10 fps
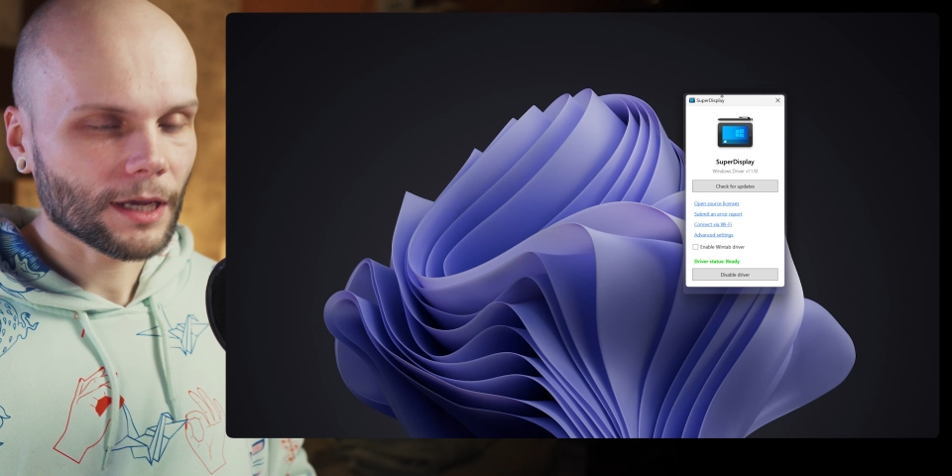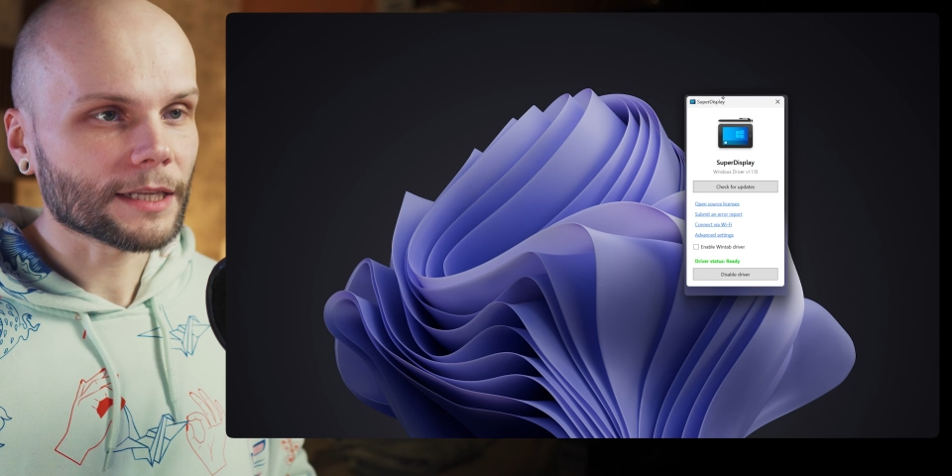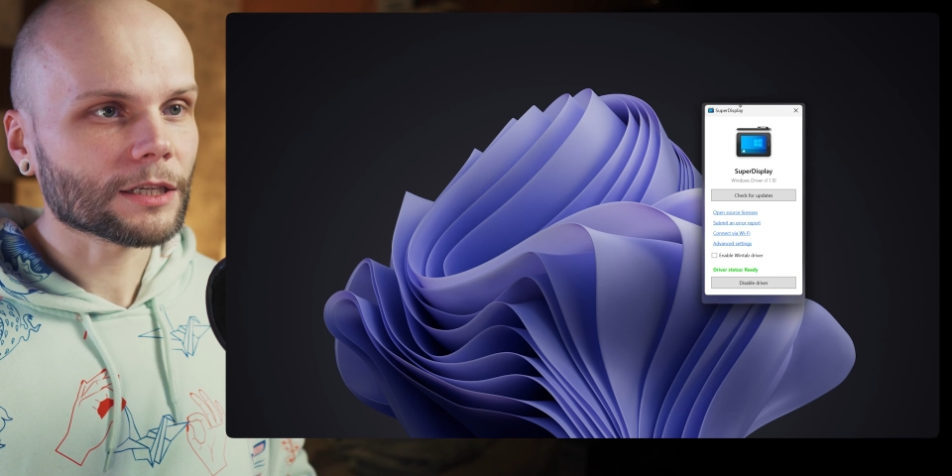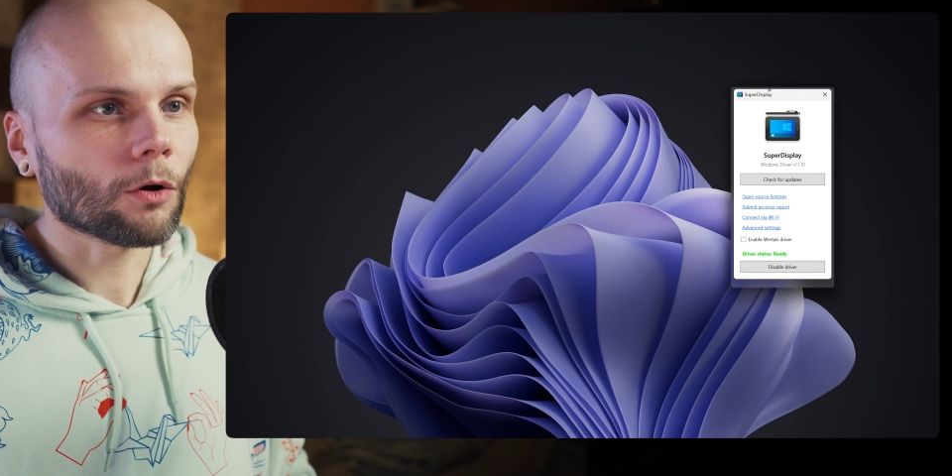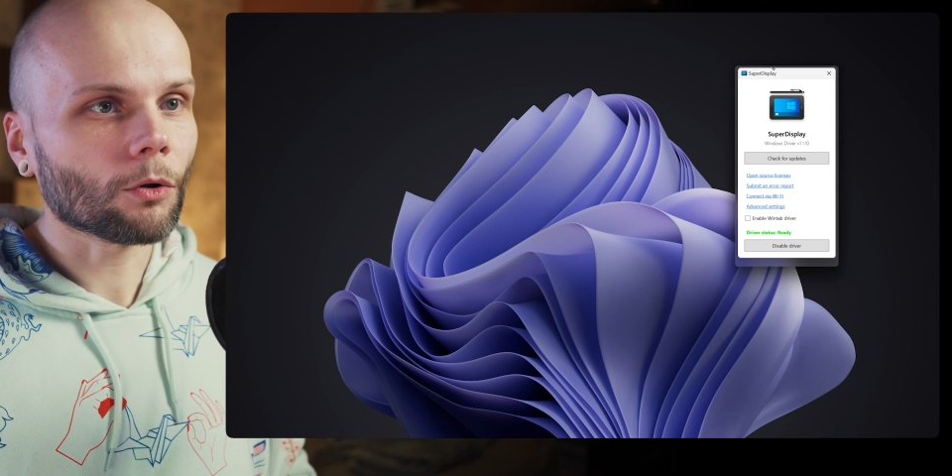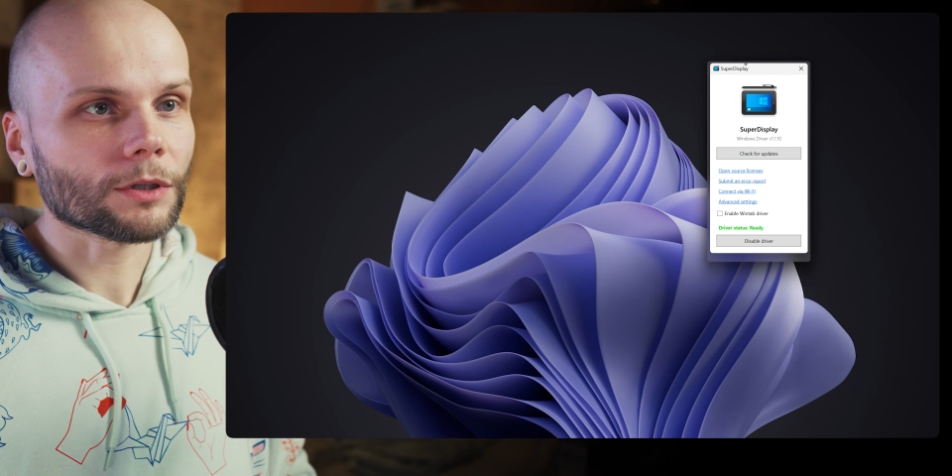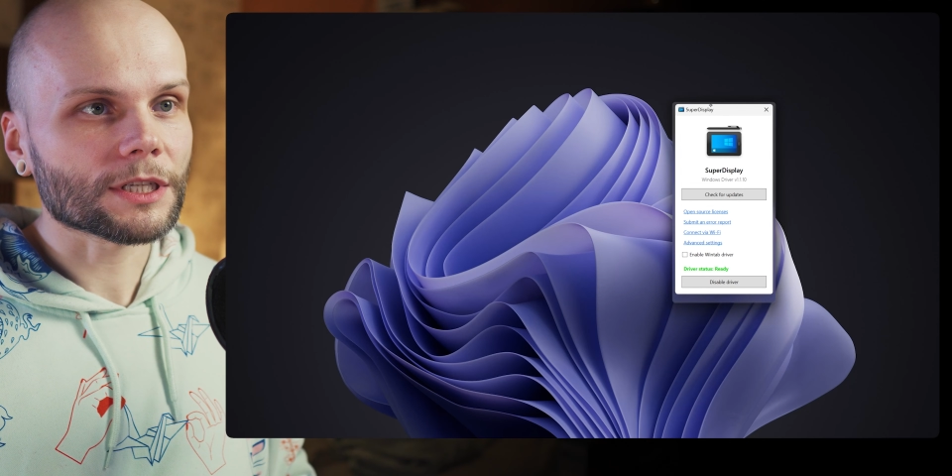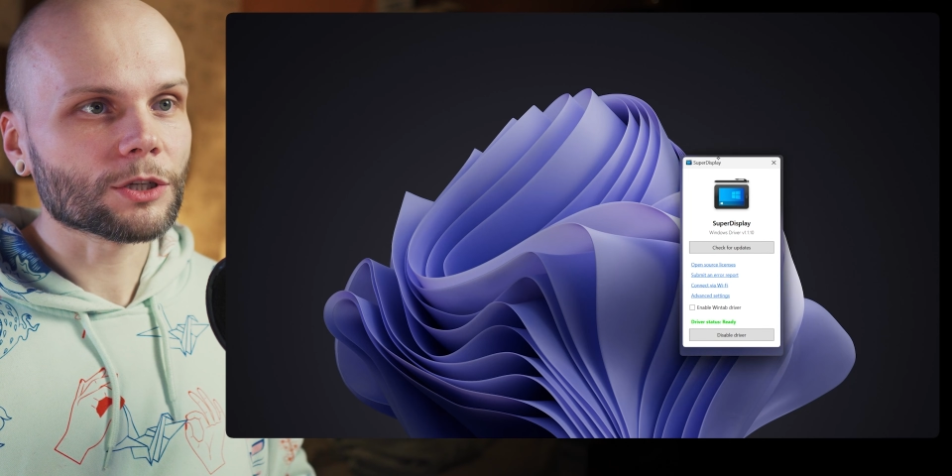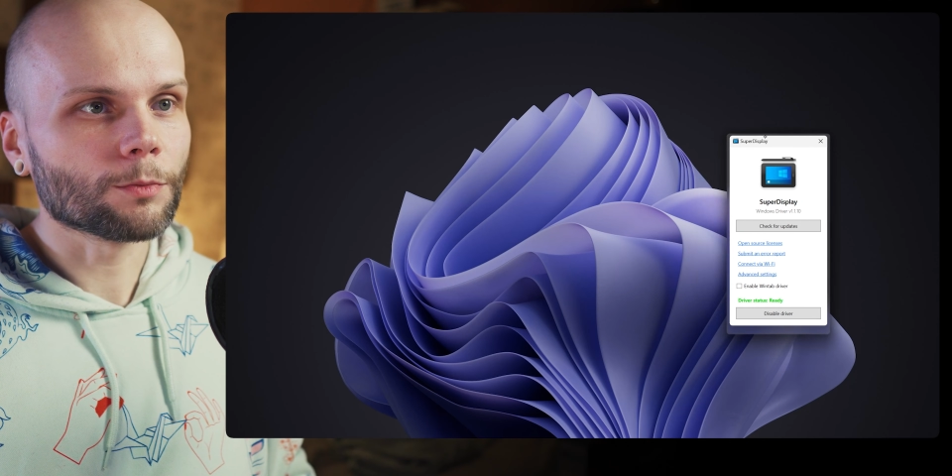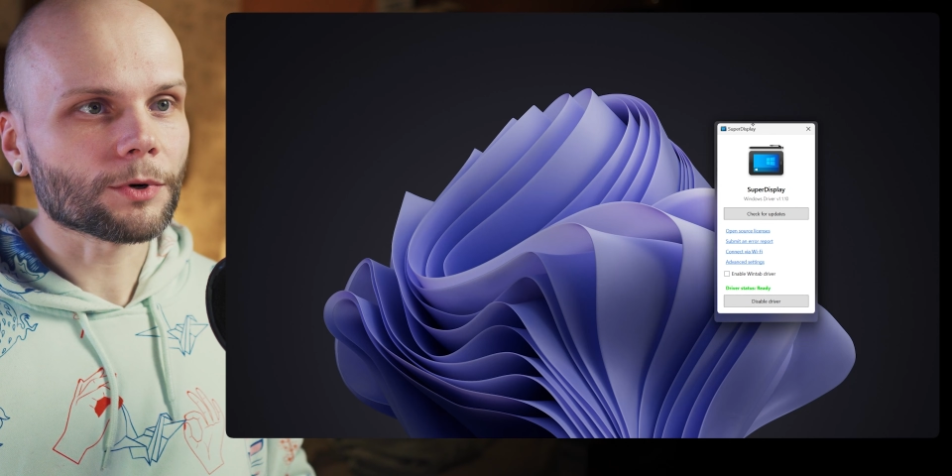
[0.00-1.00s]
It's called
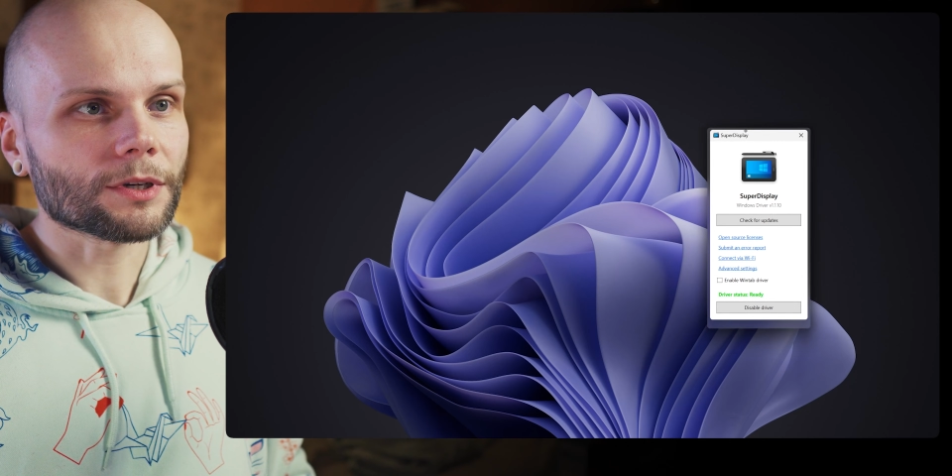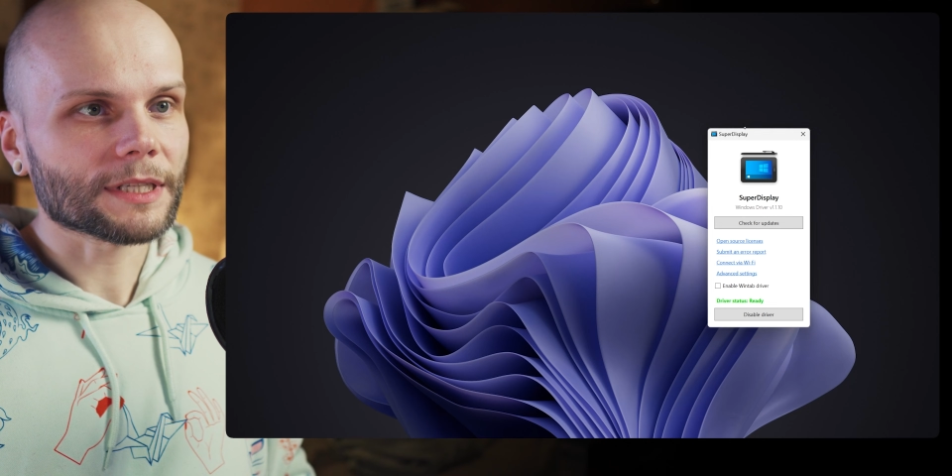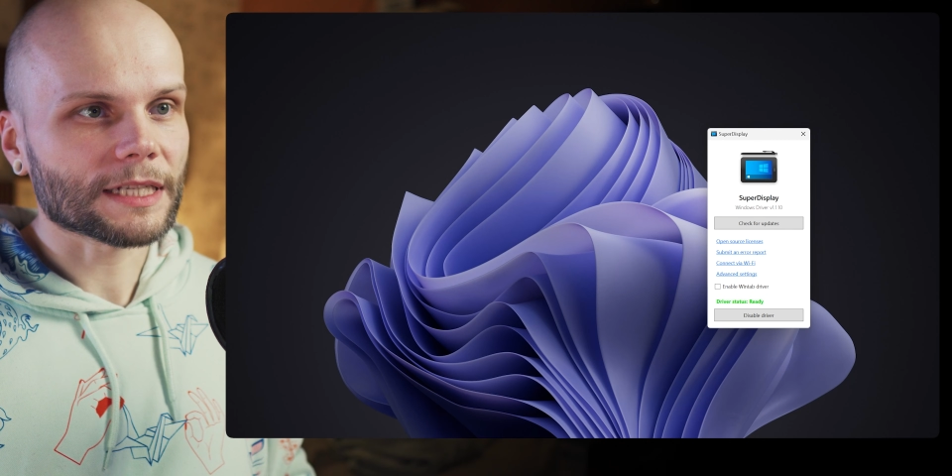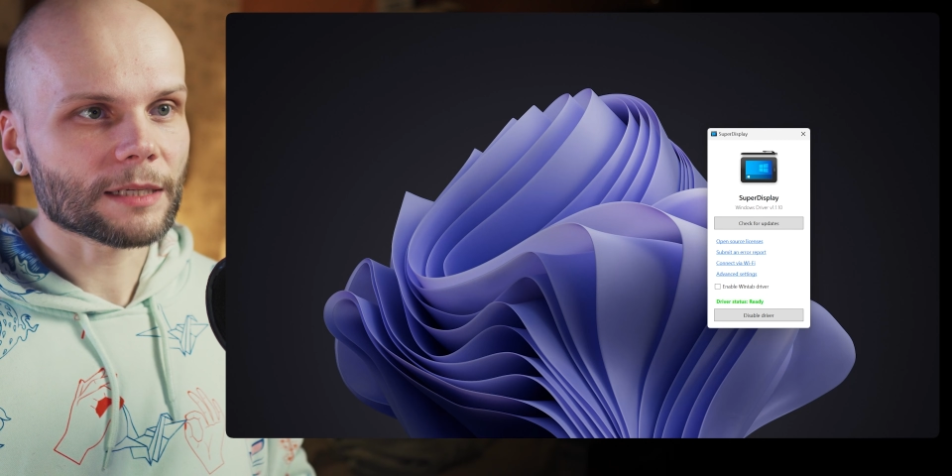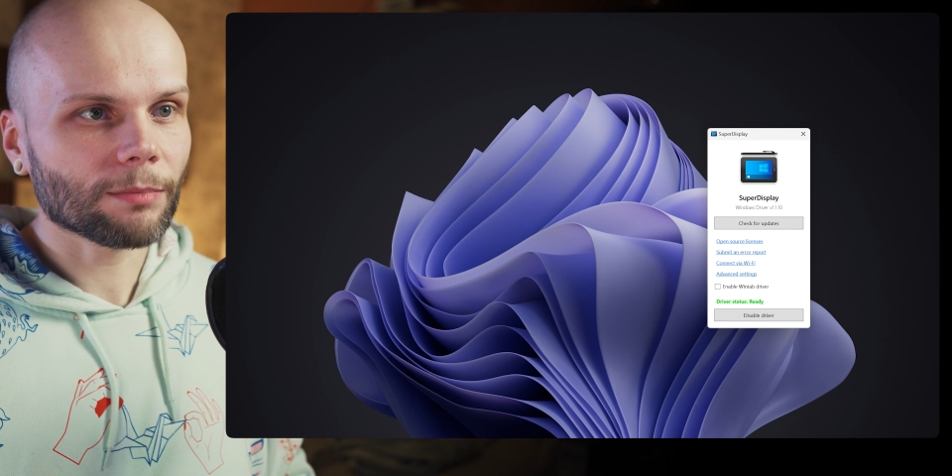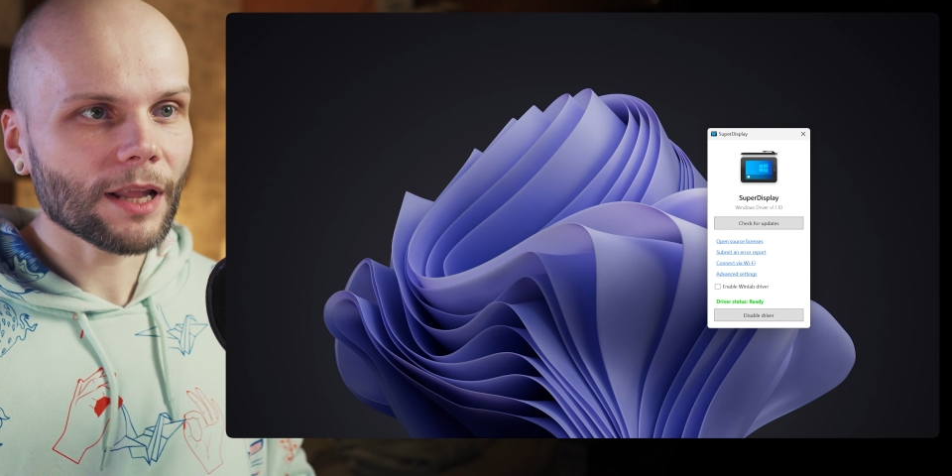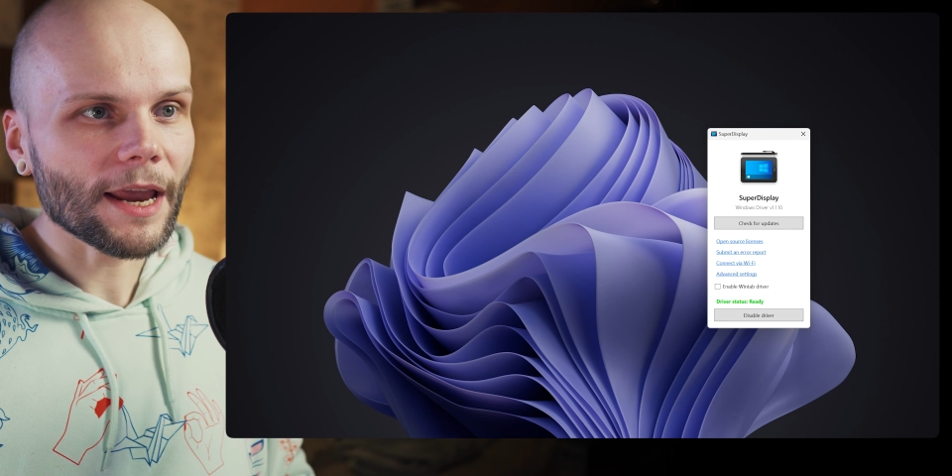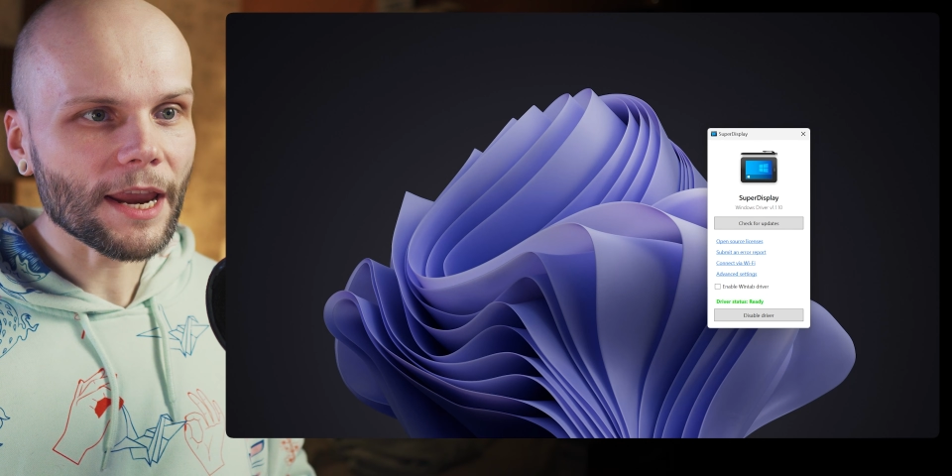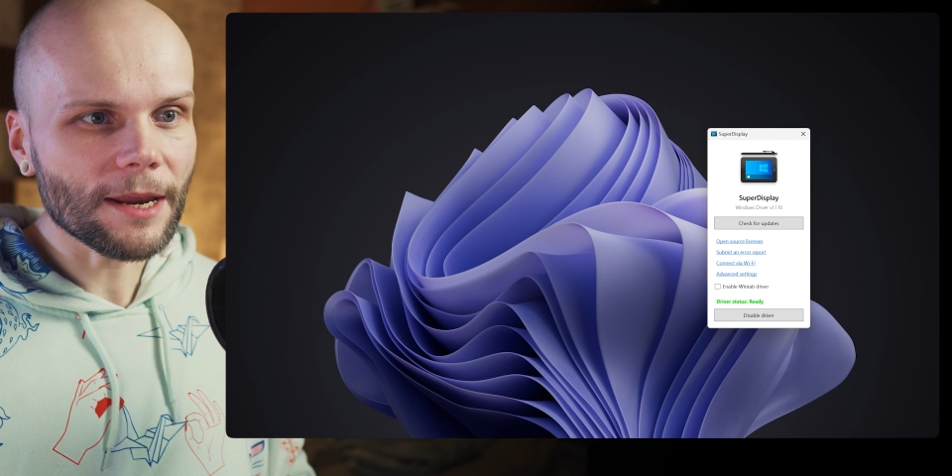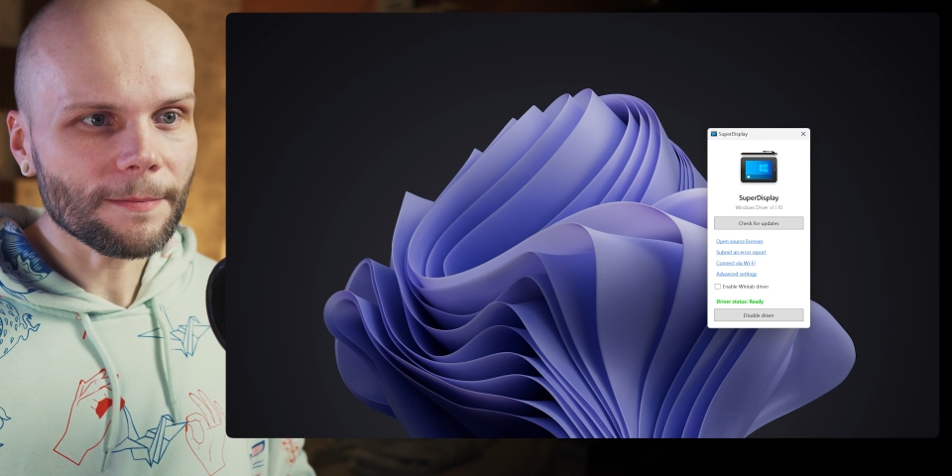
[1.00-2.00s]

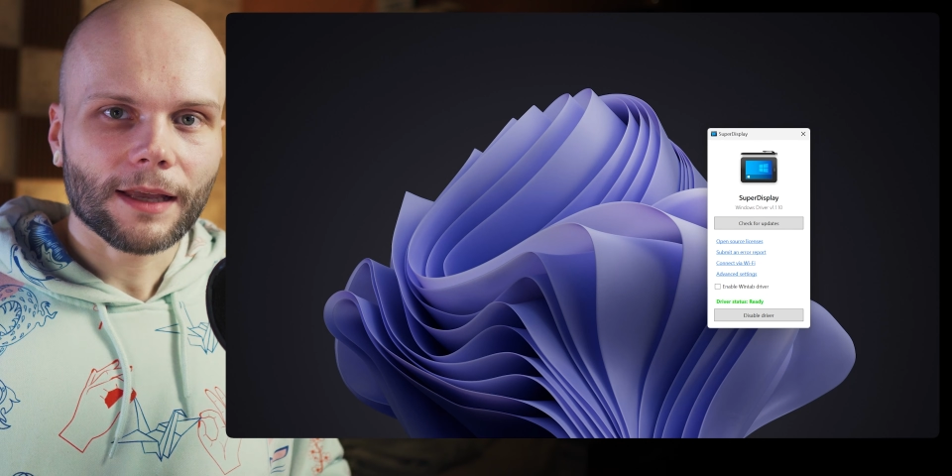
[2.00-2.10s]
SuperDisplay,